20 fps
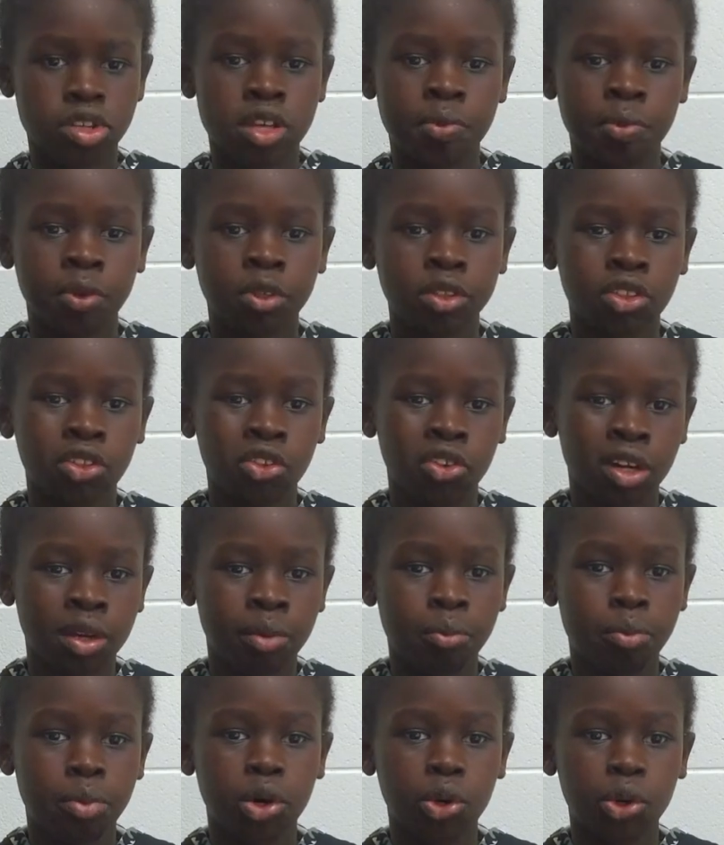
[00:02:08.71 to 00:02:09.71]
able to
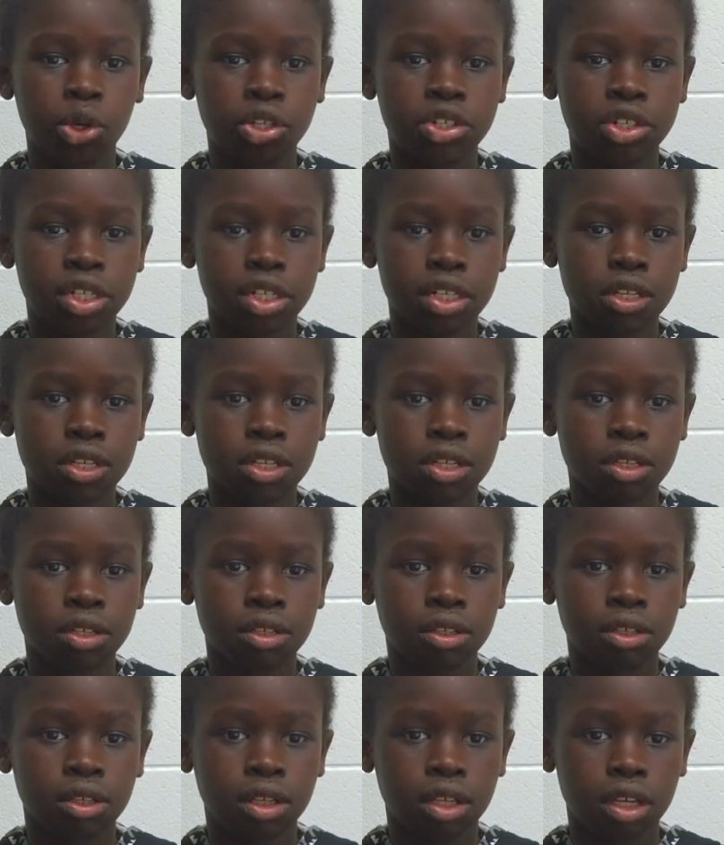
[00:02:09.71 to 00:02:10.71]
write poetry,
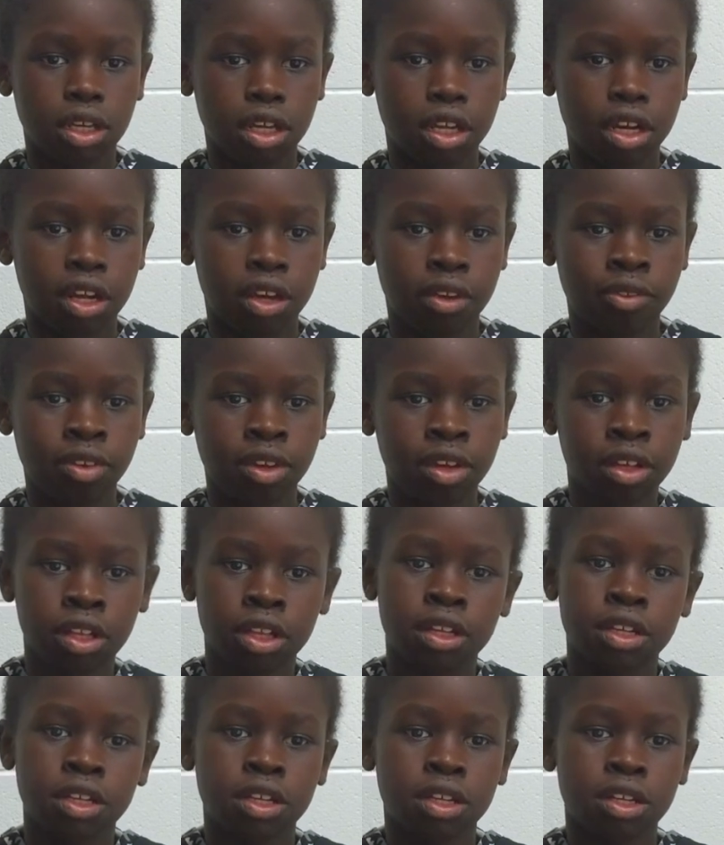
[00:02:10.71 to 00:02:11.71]
and I feel
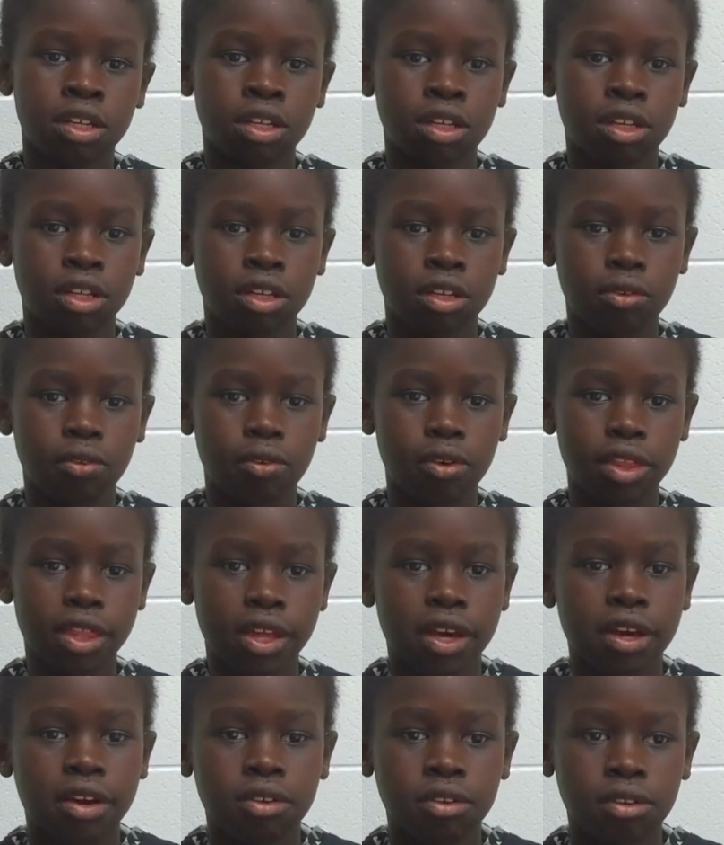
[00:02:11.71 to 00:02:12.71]
like
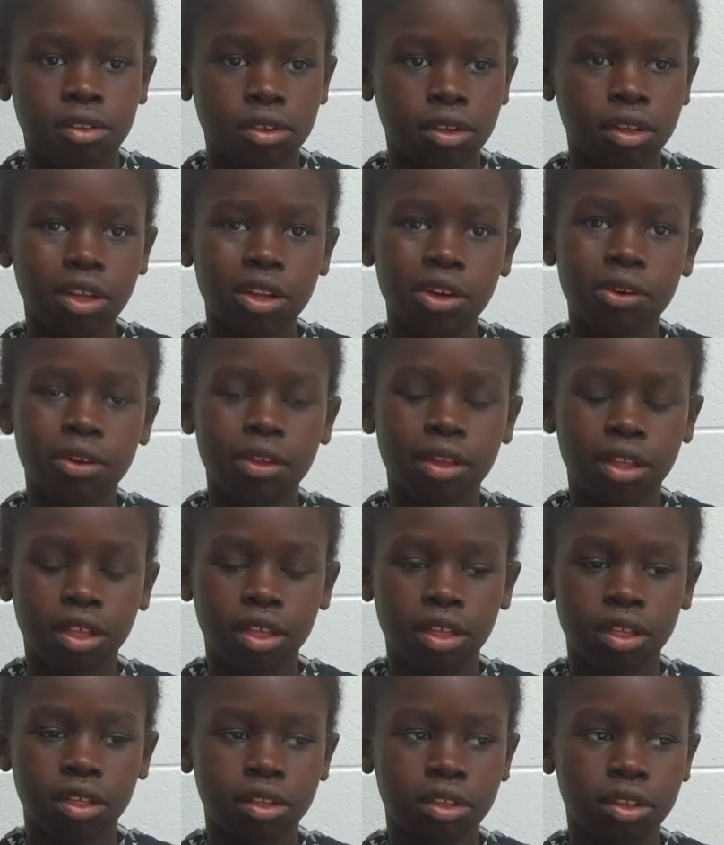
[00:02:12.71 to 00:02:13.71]
without
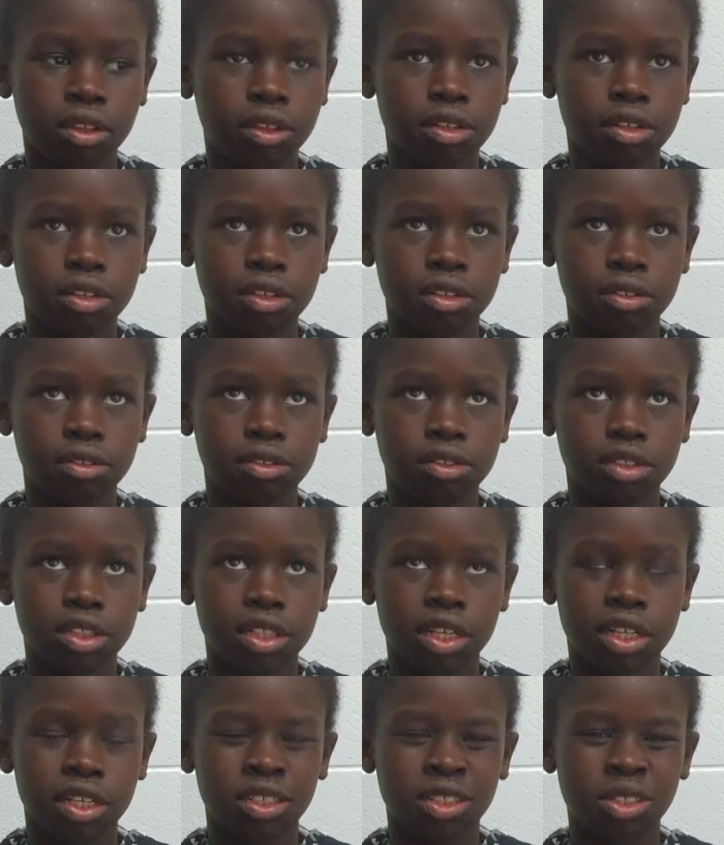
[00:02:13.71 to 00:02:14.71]
going through
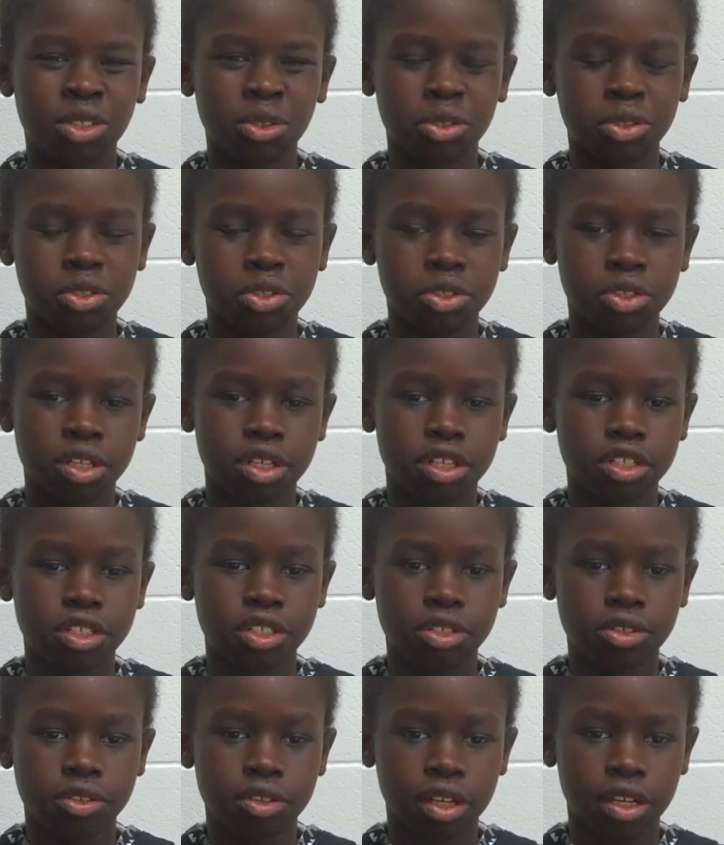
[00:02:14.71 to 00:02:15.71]
that social
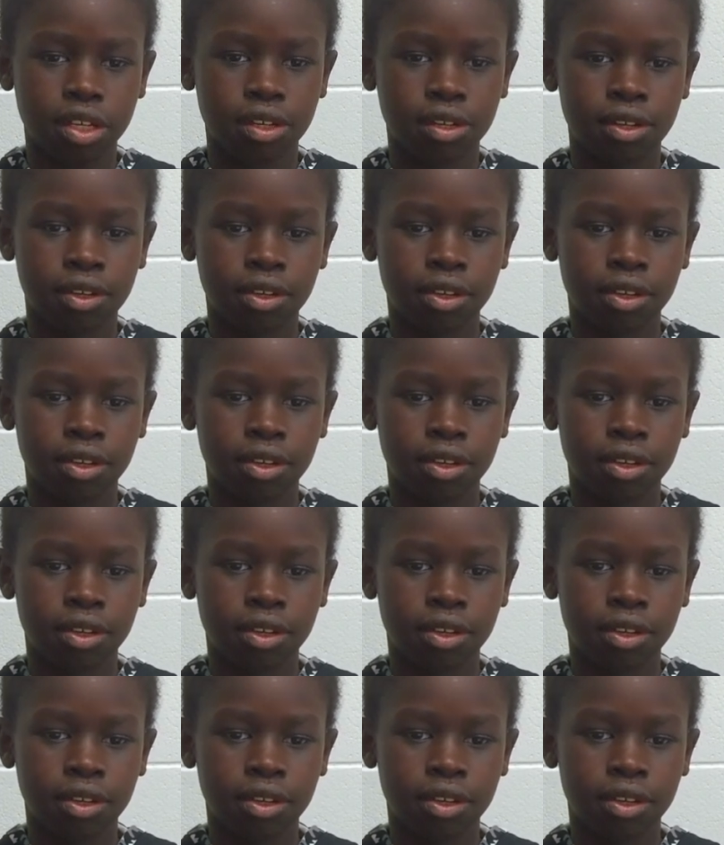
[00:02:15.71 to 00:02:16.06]
studies unit,